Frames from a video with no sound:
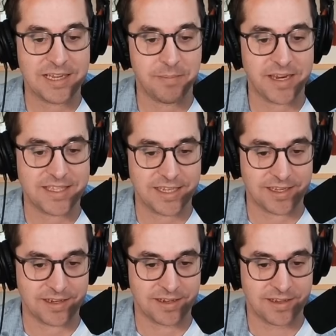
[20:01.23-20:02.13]
minutes
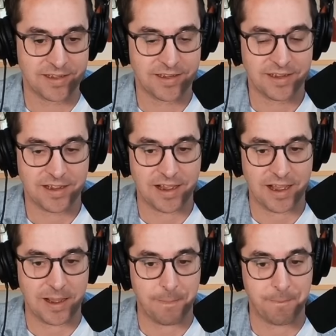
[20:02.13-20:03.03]
in.
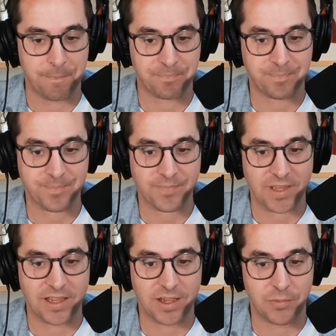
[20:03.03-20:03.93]
Um,
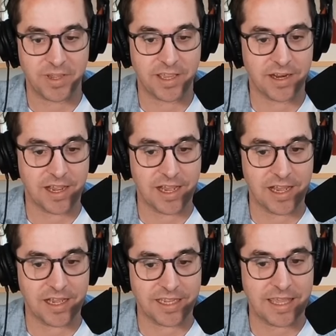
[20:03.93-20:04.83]
we get
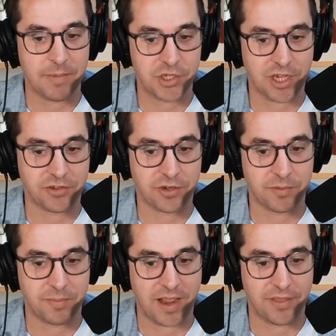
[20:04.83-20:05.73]
uh, Gimme Shelter
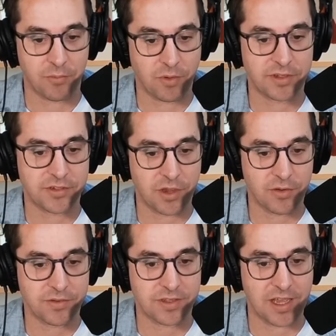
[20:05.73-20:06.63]
by the Rolling
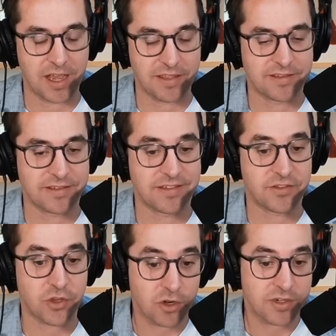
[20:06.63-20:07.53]
Stones. Uh, this is his
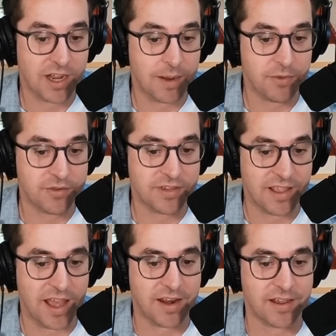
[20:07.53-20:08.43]
third time using
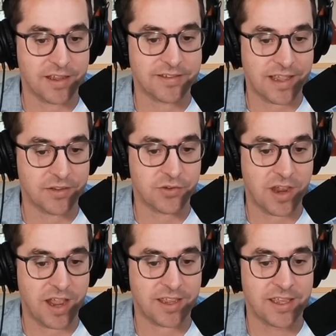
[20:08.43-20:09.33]
that uh,
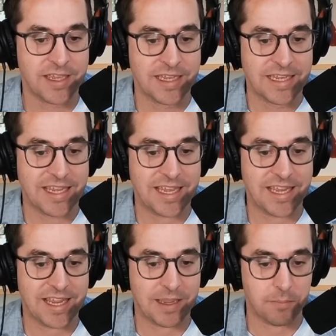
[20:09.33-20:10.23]
soundtrack
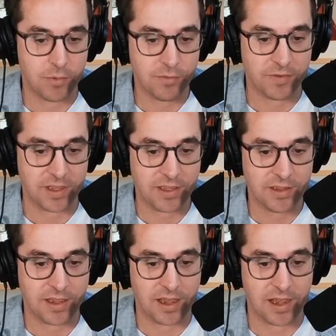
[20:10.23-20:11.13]
in a movie
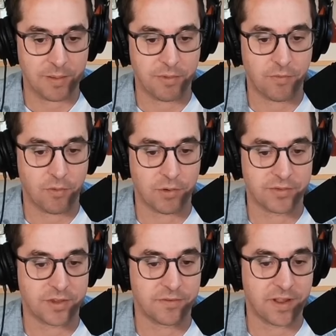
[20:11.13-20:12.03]
uh, before it was
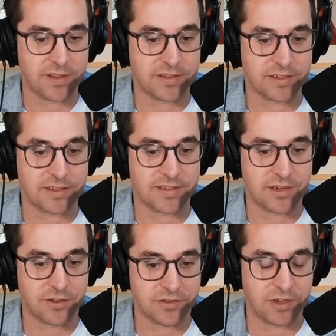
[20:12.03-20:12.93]
Goodfellas and
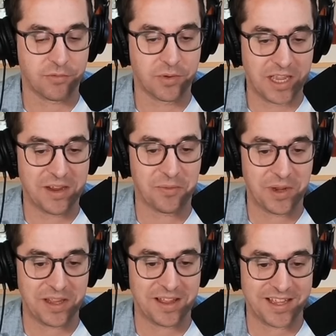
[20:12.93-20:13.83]
Casino. So he re
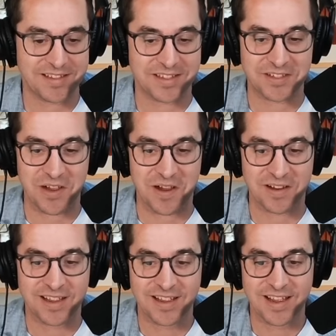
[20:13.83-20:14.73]
really likes this song.
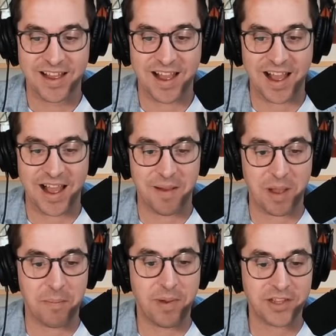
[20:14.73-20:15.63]
Um,
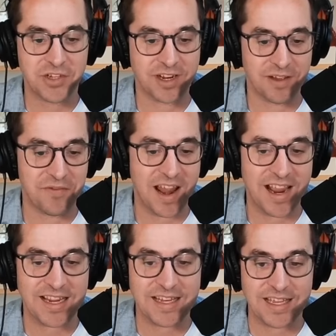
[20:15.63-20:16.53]
a budget of
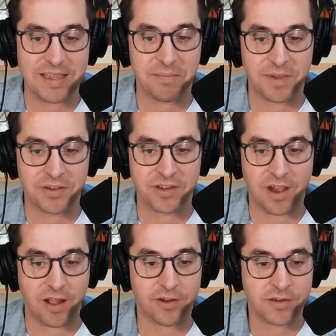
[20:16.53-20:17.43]
$90 million.
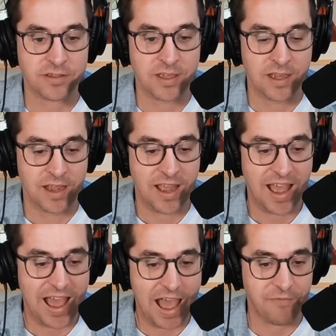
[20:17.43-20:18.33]

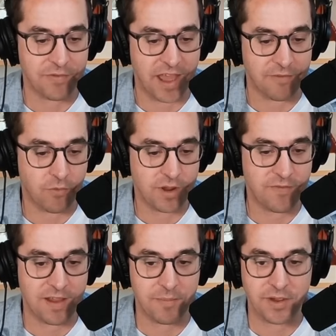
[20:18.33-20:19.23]
Half of that,
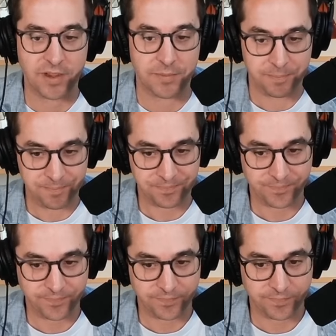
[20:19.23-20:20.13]
$45 million,
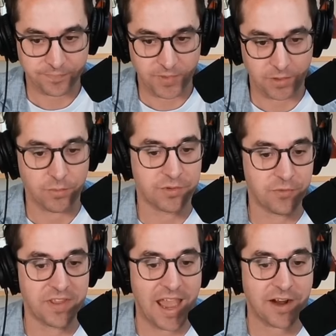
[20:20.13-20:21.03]
was for
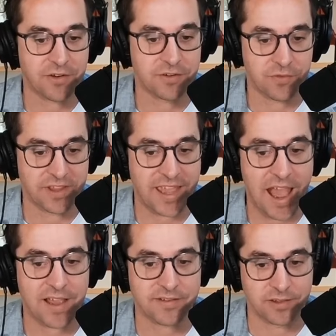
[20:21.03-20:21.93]
the actors, for the
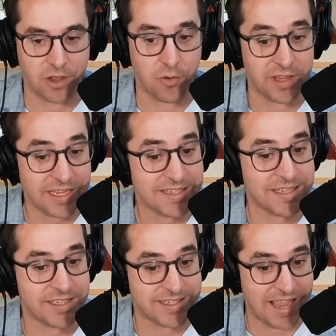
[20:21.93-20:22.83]
cast alone. It is a
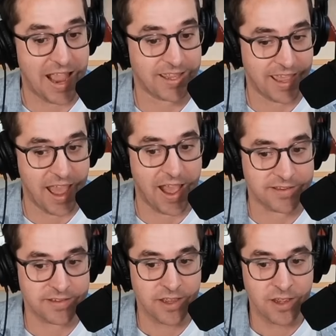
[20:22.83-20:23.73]
stacked
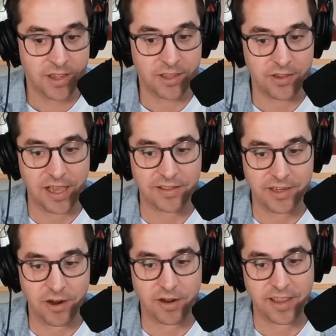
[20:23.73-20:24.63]
cast. You got
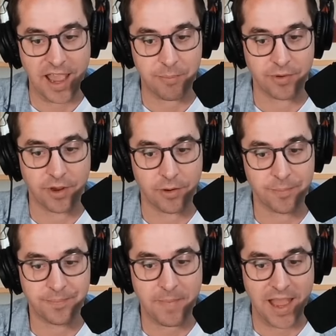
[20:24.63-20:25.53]
Leonardo DiCaprio,
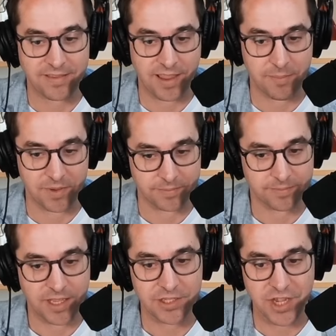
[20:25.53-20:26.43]
Matt Damon,
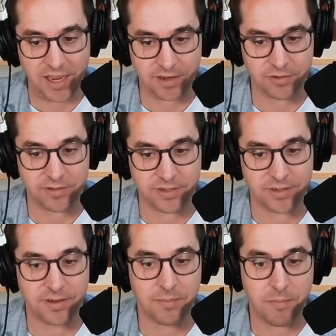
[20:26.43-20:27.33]
Jack
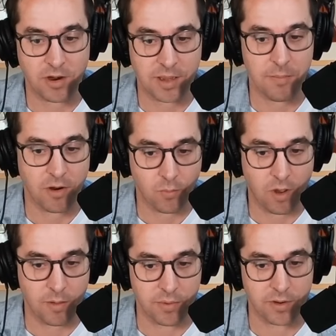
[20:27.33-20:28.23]
Nicholson, Marky Who's Mark that?
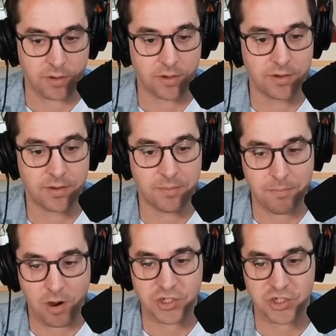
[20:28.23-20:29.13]
Wahlberg,
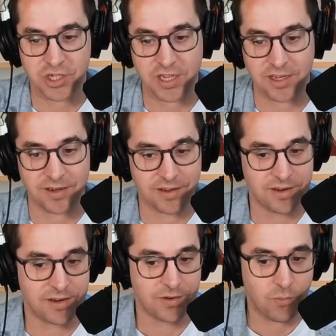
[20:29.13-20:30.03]
Martin Sheen,
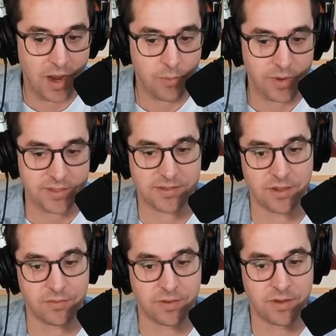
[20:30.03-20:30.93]
Ray
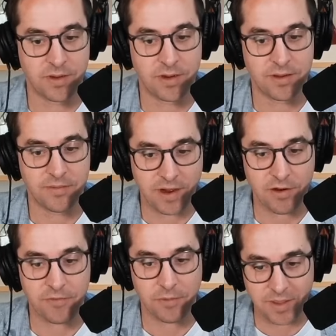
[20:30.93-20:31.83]
Winstone, Vera
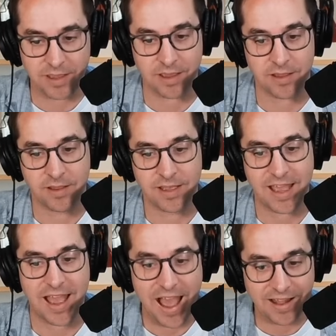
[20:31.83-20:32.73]
Farmiga,
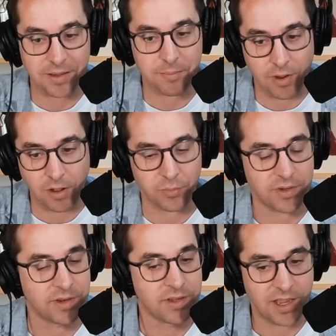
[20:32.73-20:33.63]
Alec
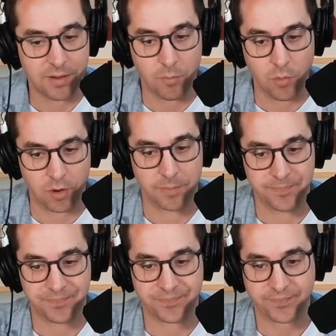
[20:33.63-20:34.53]
Baldwin, and more.
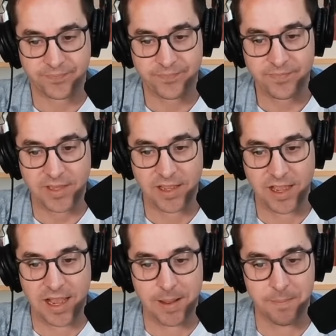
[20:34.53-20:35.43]
Um,